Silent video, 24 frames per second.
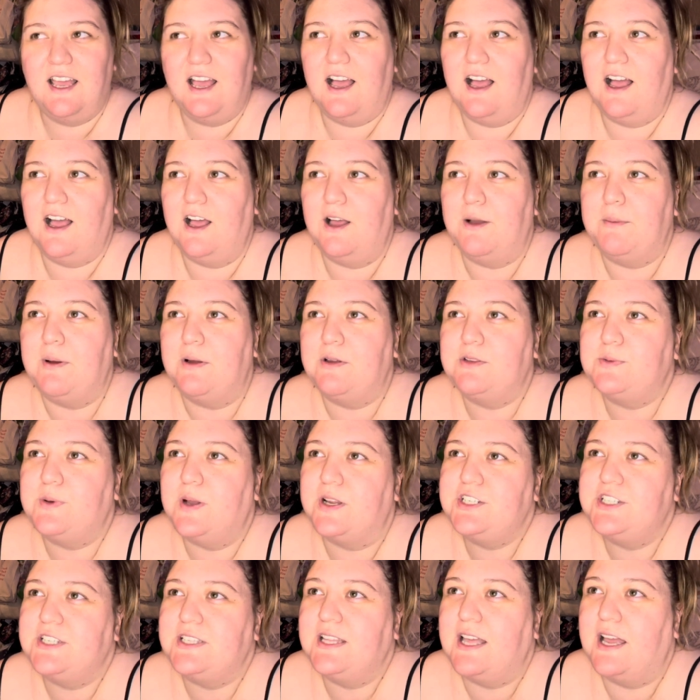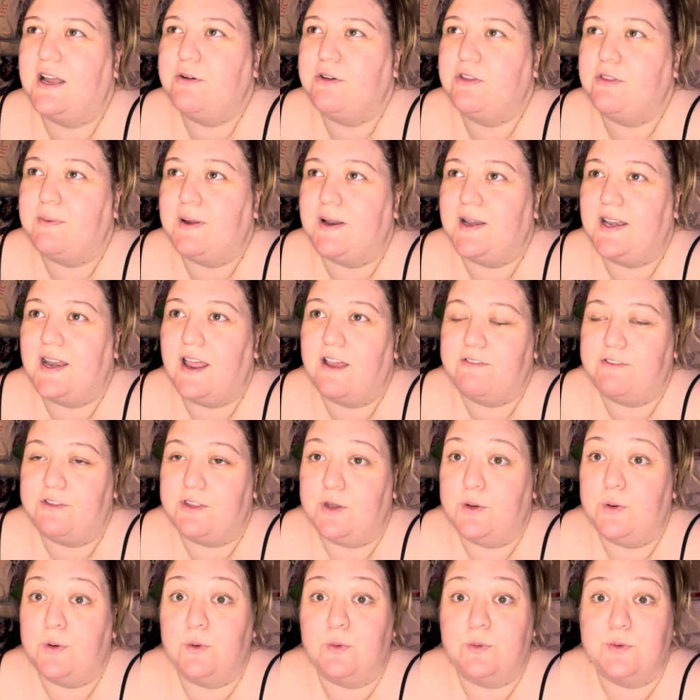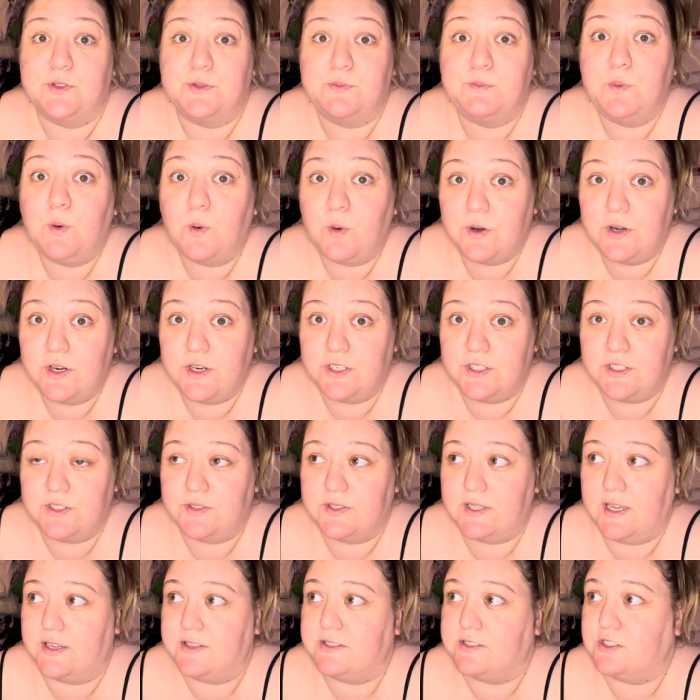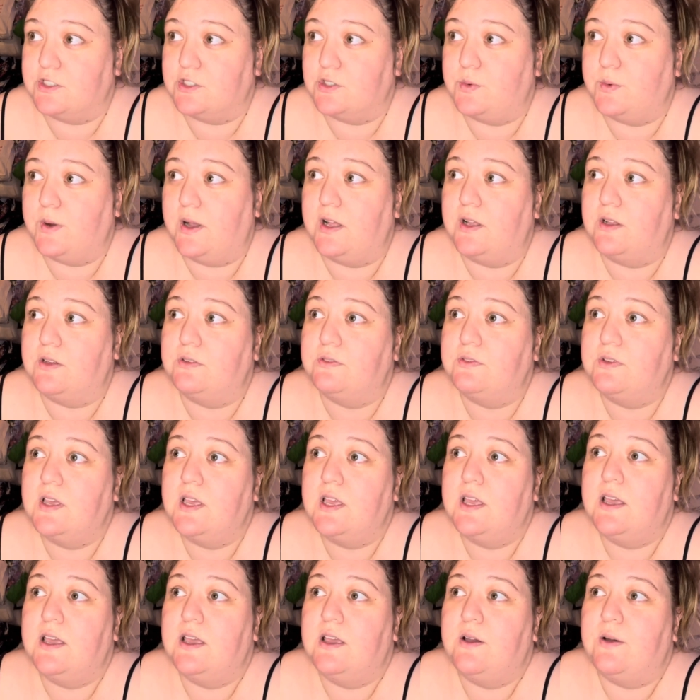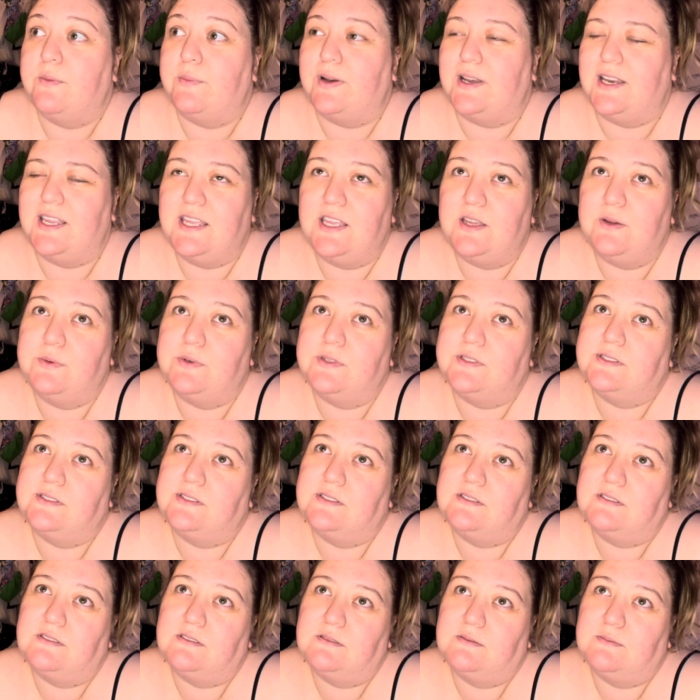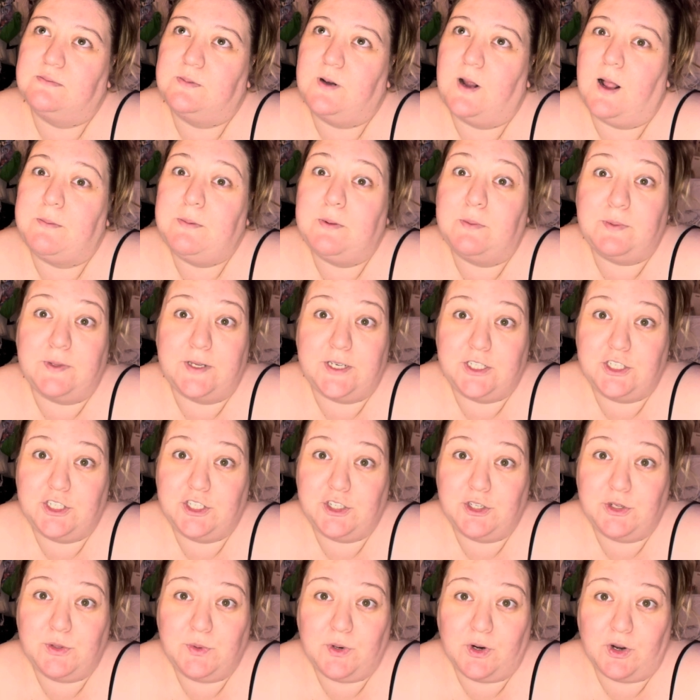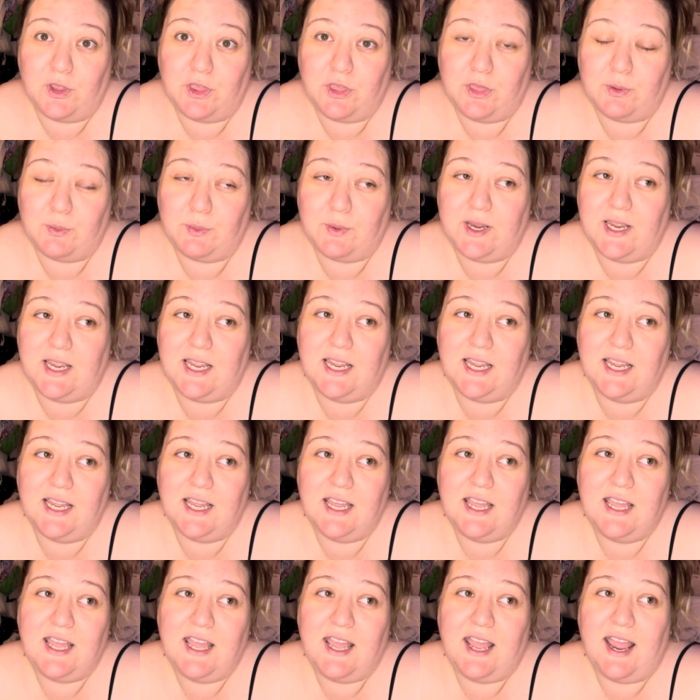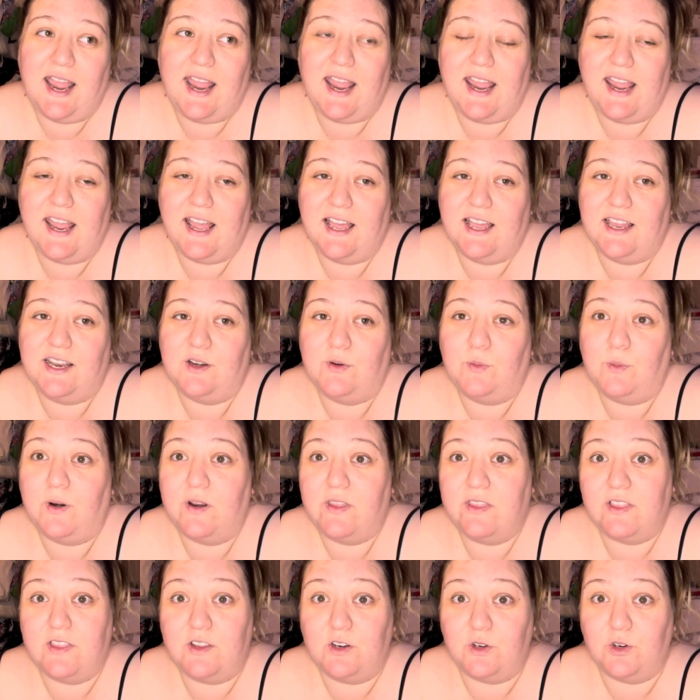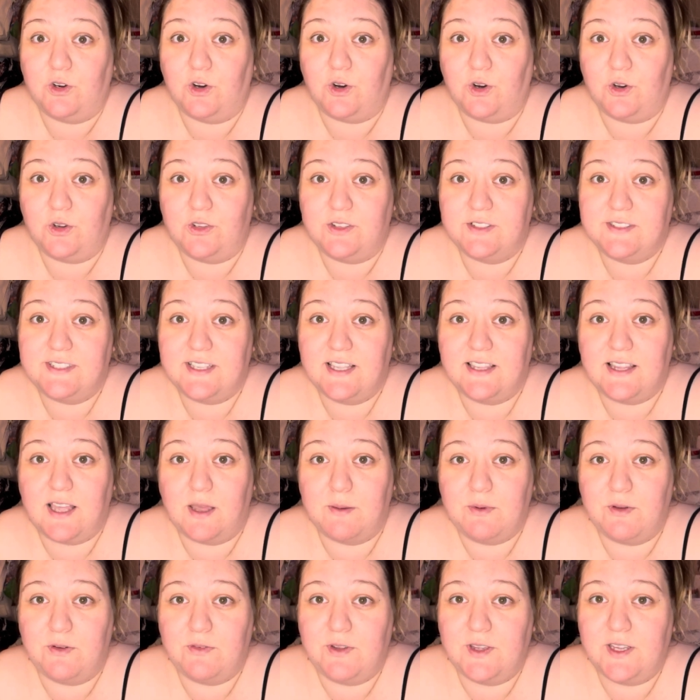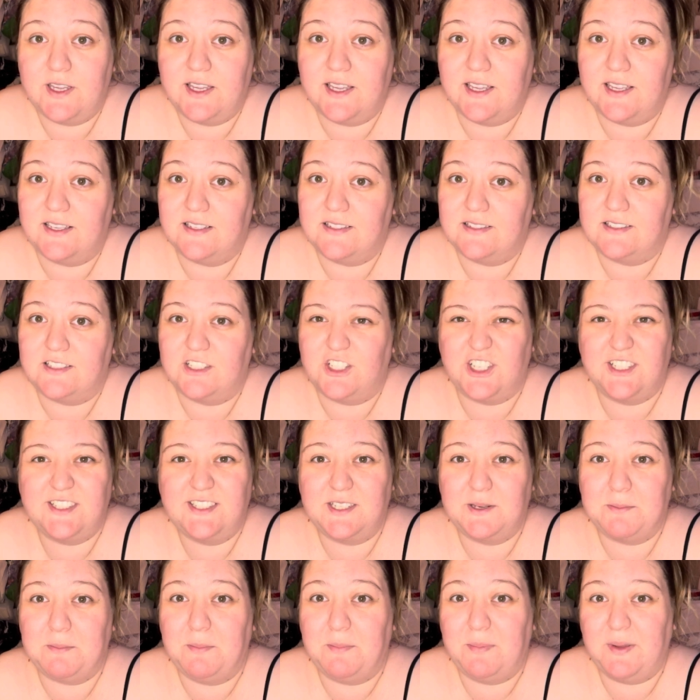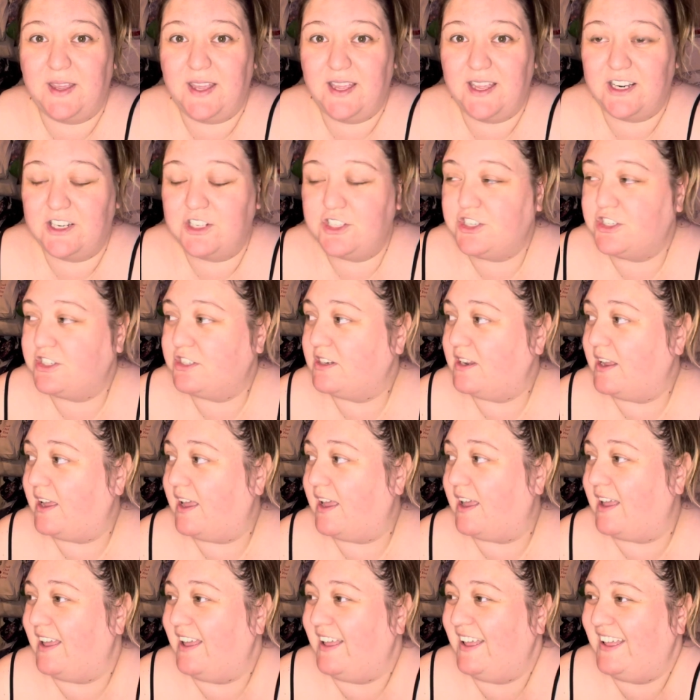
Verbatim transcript: Um, I was watching that with my nephew who was born in 2012 when he was probably two or three. And one of the little girls in that movie is just a bitch. And,